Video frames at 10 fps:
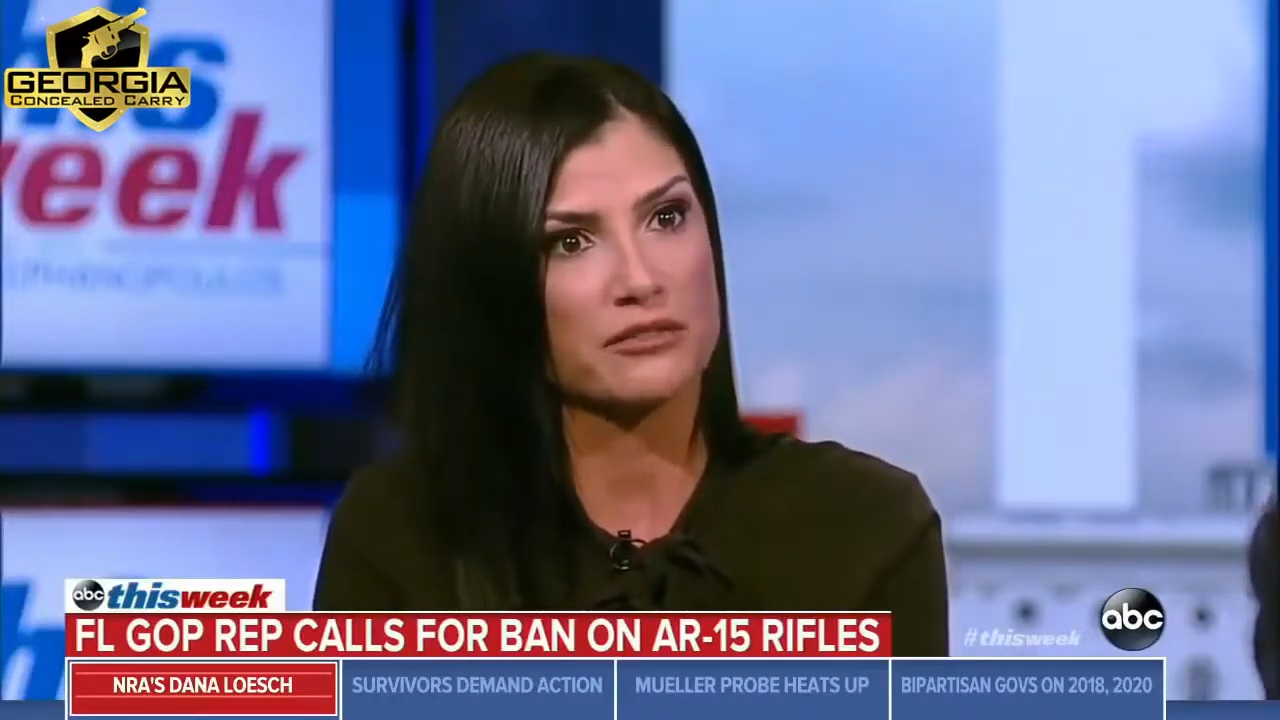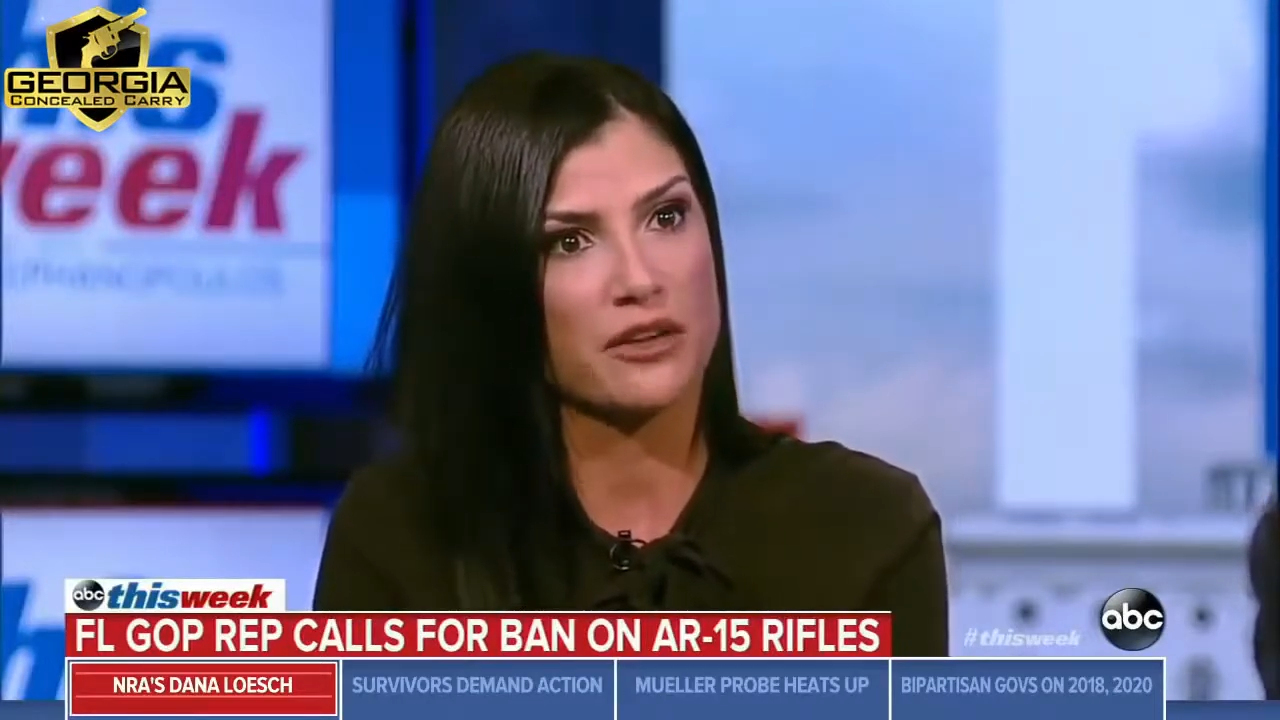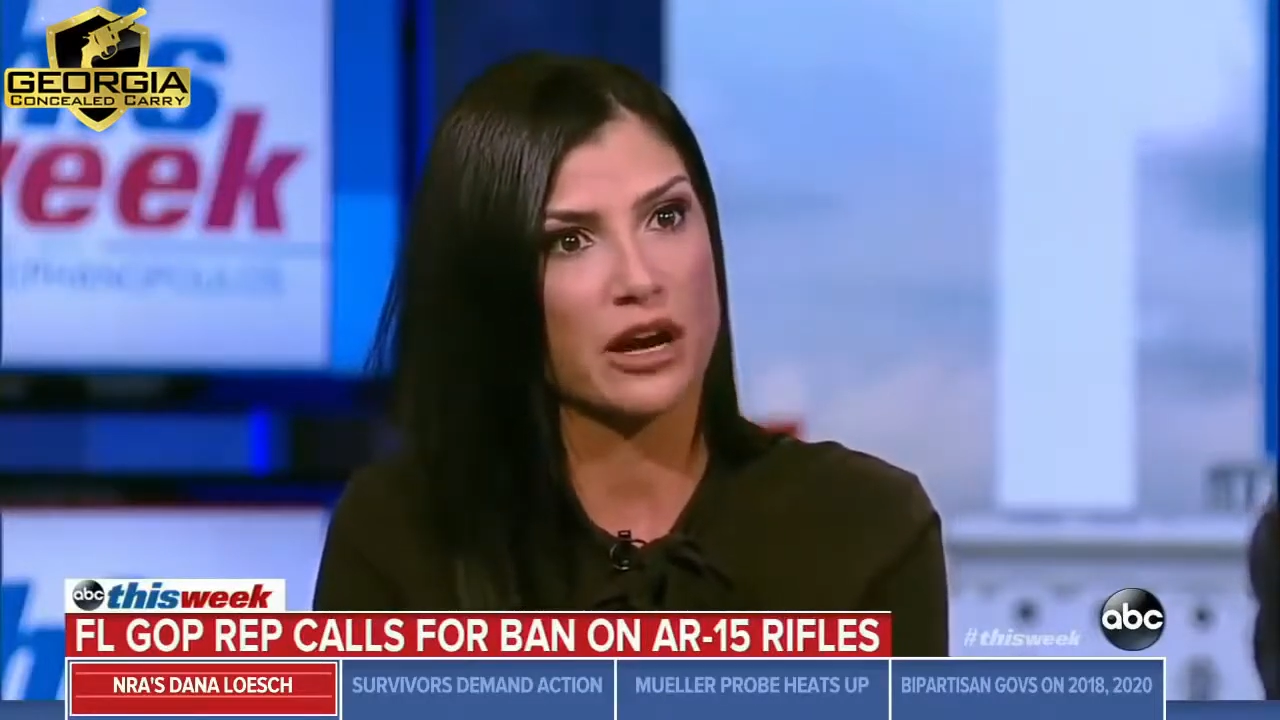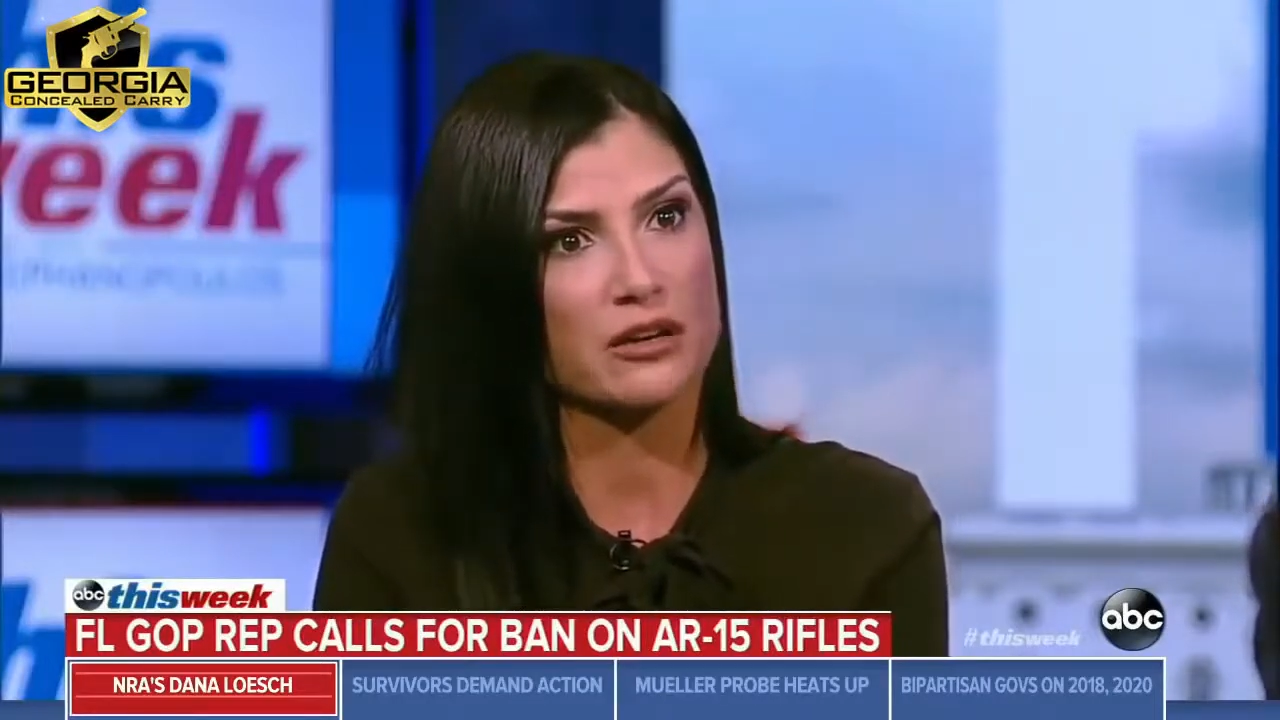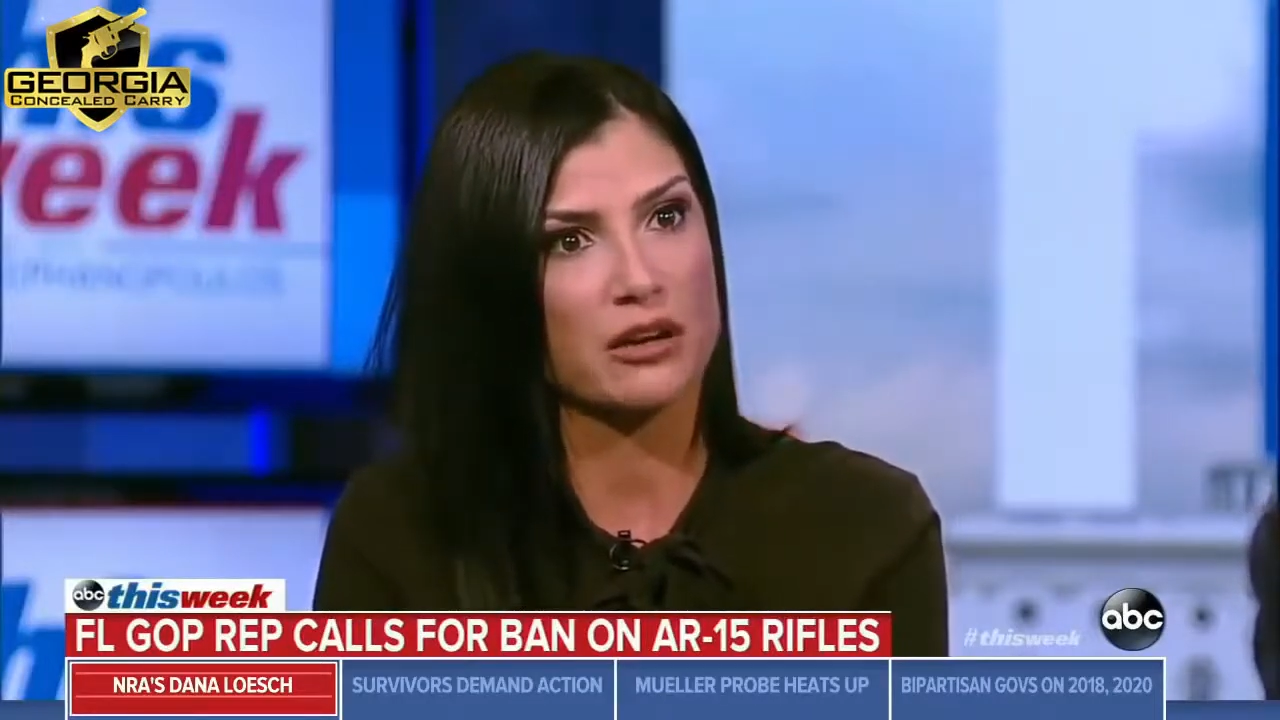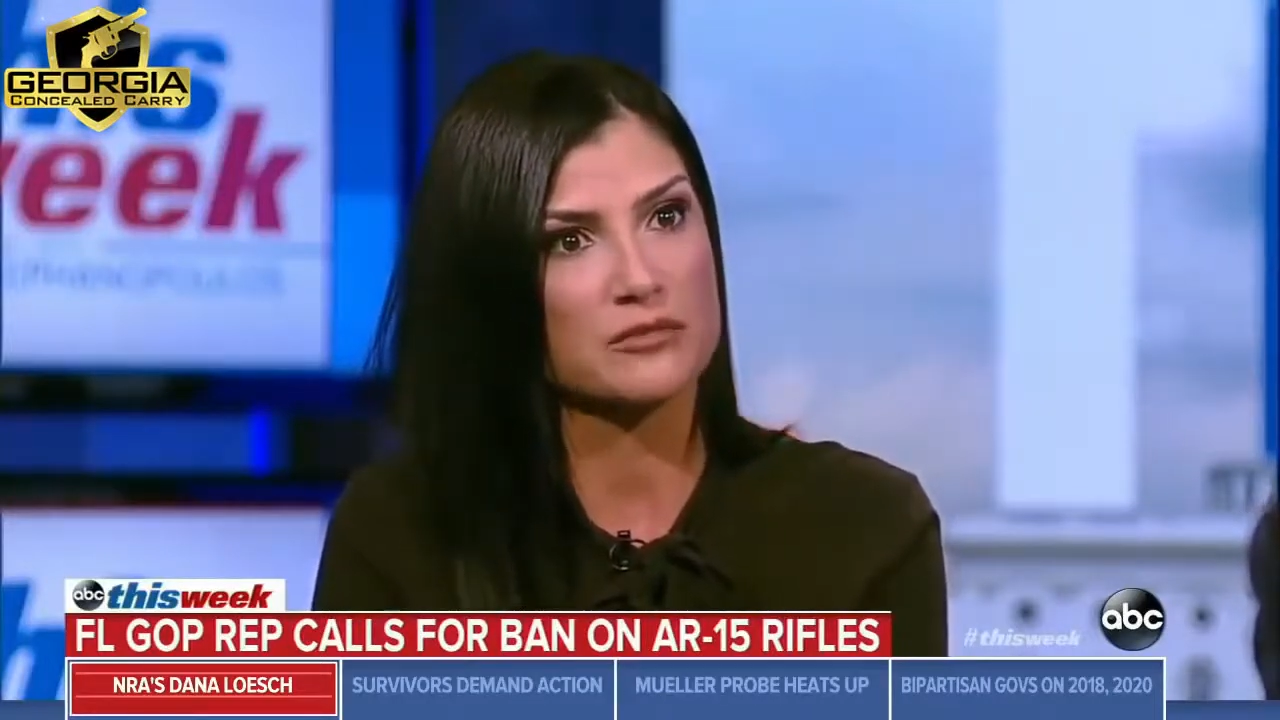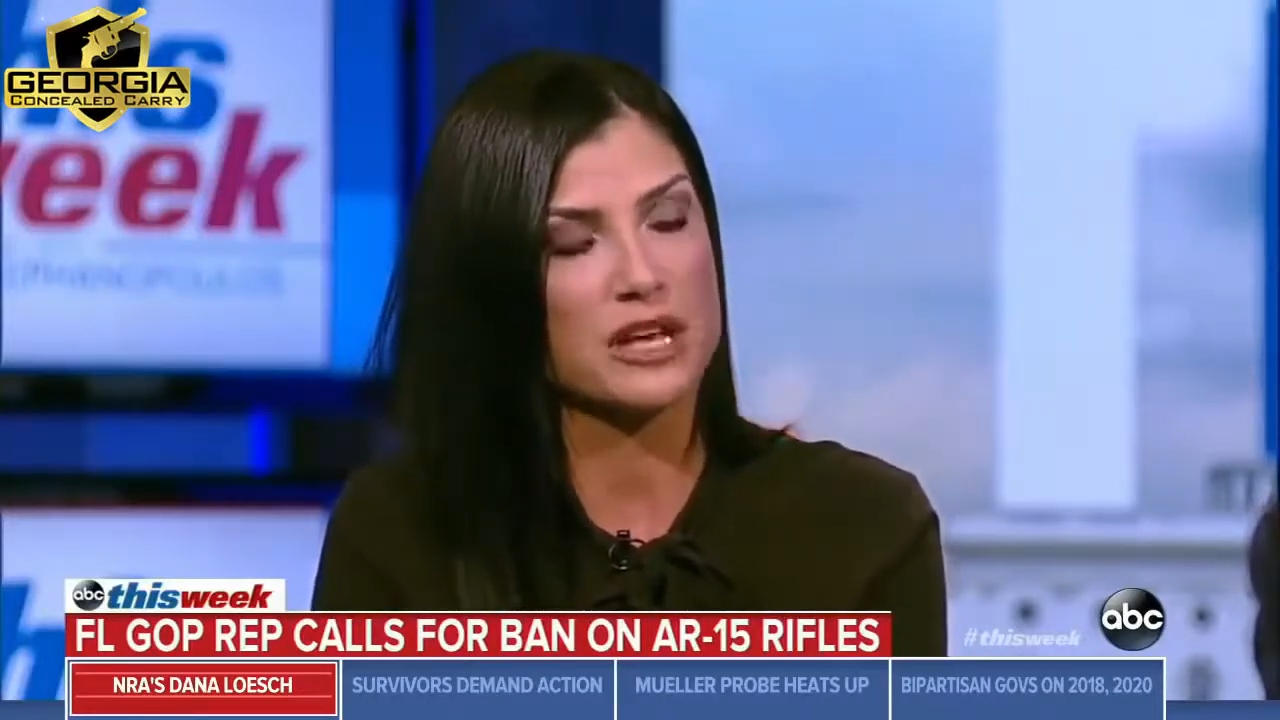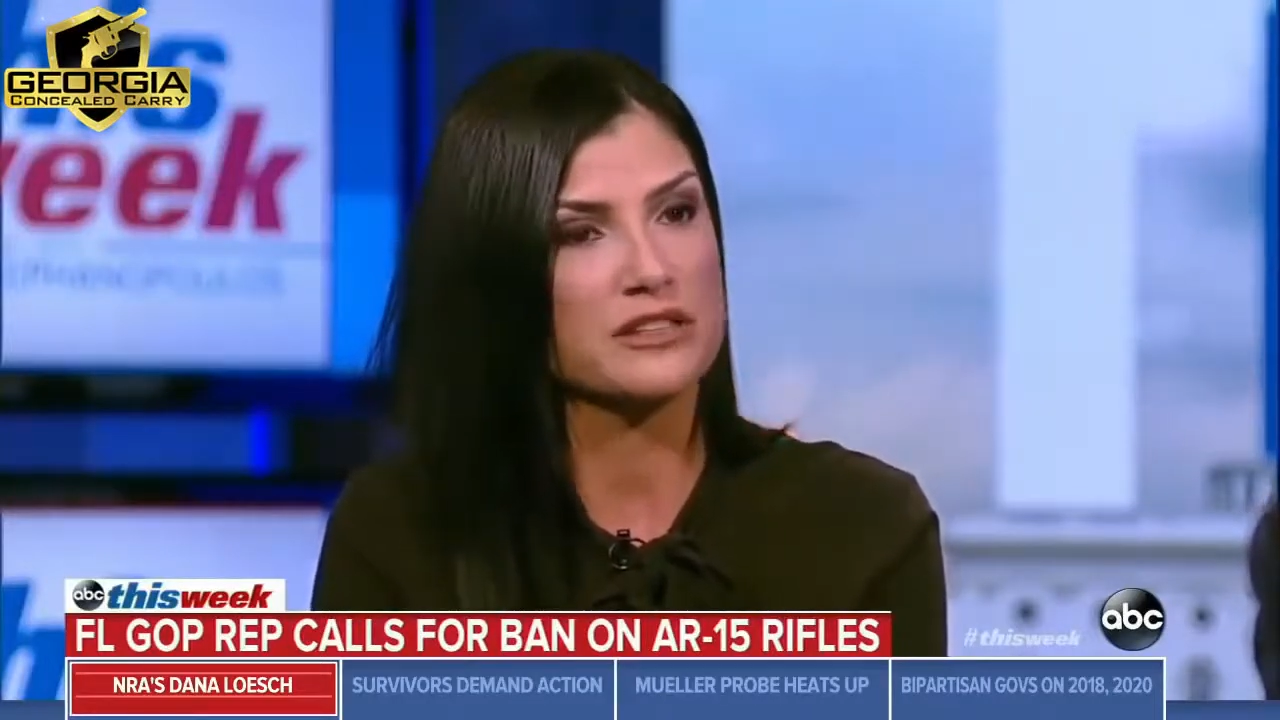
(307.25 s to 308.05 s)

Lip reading: firearms,